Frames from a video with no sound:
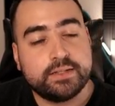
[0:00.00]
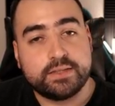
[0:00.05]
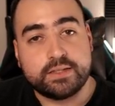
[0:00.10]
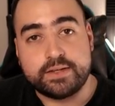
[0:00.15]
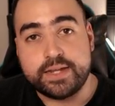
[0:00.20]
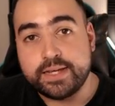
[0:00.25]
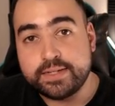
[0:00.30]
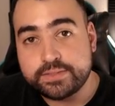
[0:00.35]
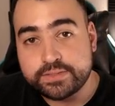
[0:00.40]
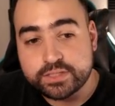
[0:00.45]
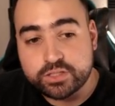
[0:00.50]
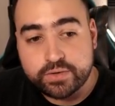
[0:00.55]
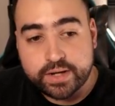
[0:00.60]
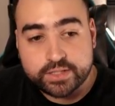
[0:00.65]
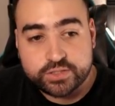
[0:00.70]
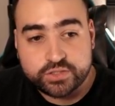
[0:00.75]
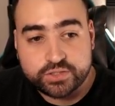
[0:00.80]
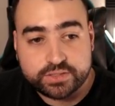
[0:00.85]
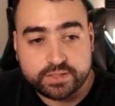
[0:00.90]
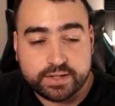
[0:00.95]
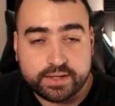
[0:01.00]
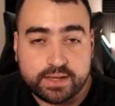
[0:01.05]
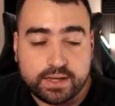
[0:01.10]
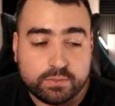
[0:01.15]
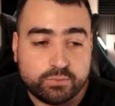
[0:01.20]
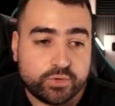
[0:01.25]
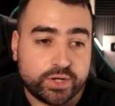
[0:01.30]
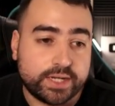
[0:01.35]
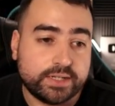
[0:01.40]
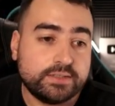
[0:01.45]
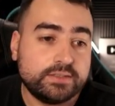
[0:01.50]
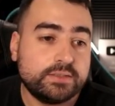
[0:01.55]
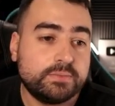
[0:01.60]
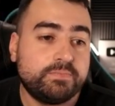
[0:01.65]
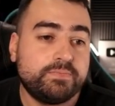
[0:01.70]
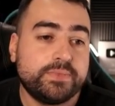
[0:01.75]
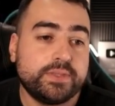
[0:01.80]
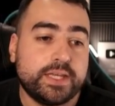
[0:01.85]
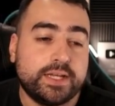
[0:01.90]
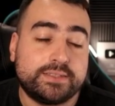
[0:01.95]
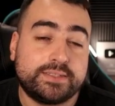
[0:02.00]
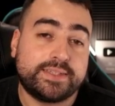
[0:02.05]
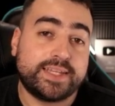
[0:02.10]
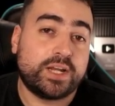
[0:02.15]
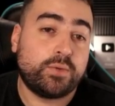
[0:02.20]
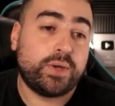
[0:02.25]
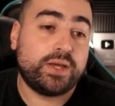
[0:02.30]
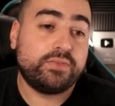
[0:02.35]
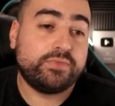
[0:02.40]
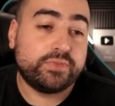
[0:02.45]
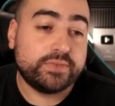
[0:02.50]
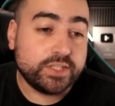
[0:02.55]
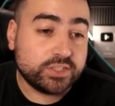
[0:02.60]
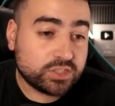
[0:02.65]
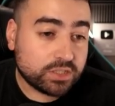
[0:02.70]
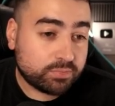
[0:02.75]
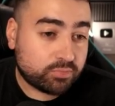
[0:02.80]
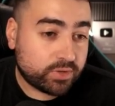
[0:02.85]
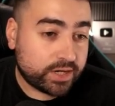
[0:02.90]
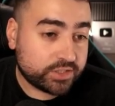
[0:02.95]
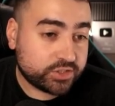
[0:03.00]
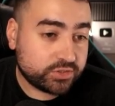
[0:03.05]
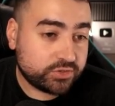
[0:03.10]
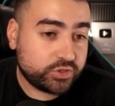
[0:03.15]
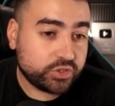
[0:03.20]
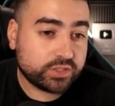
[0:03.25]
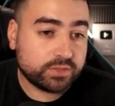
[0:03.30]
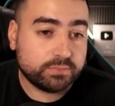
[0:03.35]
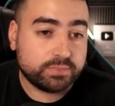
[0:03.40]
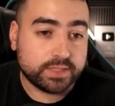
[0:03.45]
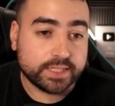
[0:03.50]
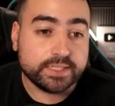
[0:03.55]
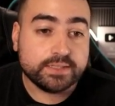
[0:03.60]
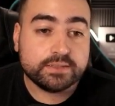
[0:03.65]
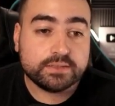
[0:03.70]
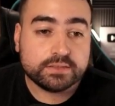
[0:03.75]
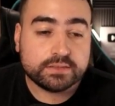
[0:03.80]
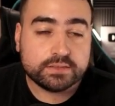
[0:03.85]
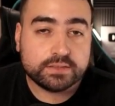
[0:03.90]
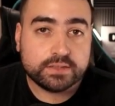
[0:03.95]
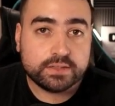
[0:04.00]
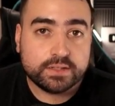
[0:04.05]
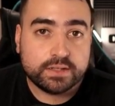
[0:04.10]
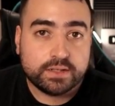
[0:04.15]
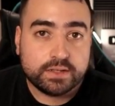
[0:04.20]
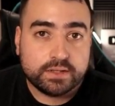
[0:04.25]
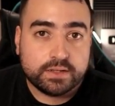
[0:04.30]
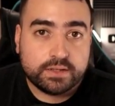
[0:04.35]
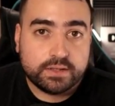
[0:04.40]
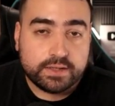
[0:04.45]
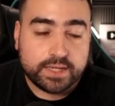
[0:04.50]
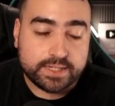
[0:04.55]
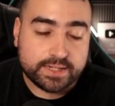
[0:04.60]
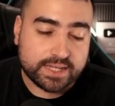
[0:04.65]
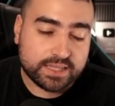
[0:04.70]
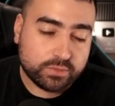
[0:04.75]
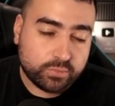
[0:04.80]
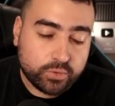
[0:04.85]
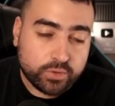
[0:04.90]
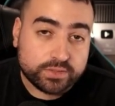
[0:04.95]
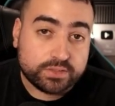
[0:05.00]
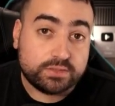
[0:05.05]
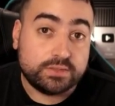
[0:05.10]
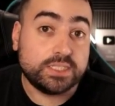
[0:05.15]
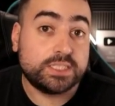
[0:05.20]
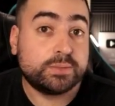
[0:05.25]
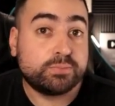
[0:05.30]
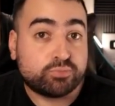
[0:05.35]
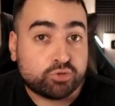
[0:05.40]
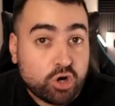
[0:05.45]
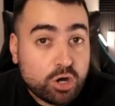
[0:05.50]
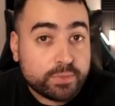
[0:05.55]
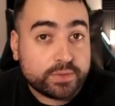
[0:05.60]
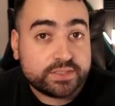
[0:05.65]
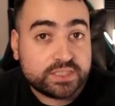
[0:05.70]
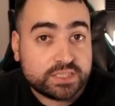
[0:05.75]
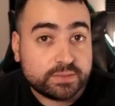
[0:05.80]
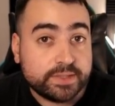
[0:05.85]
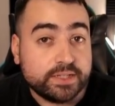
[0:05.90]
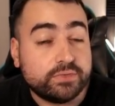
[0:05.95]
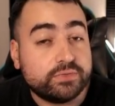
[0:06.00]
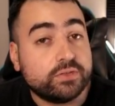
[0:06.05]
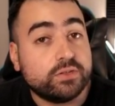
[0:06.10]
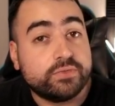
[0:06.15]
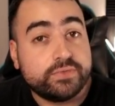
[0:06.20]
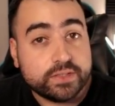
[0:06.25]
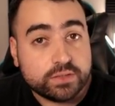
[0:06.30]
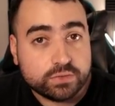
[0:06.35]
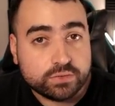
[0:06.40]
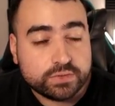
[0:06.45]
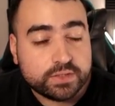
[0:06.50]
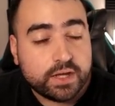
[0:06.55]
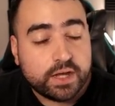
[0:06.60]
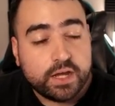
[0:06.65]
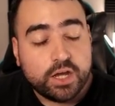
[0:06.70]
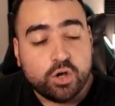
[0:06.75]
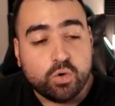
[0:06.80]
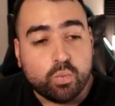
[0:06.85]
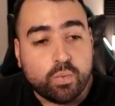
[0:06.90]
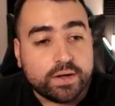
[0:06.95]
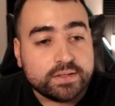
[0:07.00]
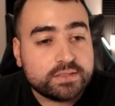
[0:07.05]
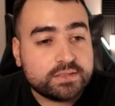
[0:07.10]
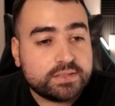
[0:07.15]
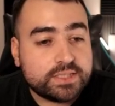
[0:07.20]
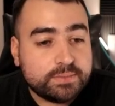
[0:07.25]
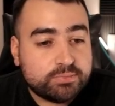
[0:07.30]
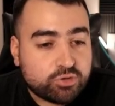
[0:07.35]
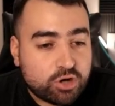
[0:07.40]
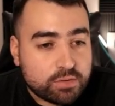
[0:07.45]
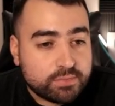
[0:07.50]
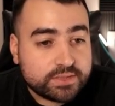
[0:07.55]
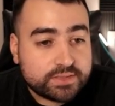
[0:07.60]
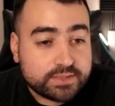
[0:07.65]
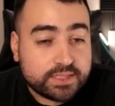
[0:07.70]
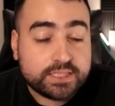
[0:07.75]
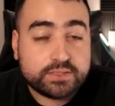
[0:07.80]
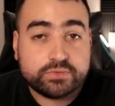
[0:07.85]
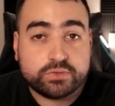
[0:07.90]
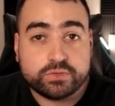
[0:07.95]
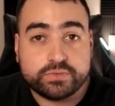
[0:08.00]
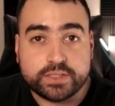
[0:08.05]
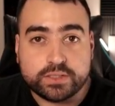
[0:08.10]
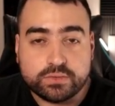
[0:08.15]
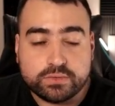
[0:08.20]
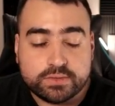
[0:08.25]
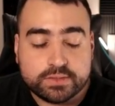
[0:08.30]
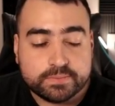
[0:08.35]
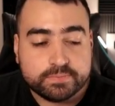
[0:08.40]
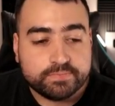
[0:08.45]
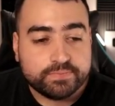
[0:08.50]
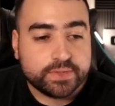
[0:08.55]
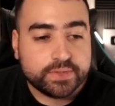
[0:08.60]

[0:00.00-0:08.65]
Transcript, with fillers: The next iteration is going to come around. It's going to wait for this operation to complete. In other words, this promise to be fulfilled. Once the promise is fulfilled,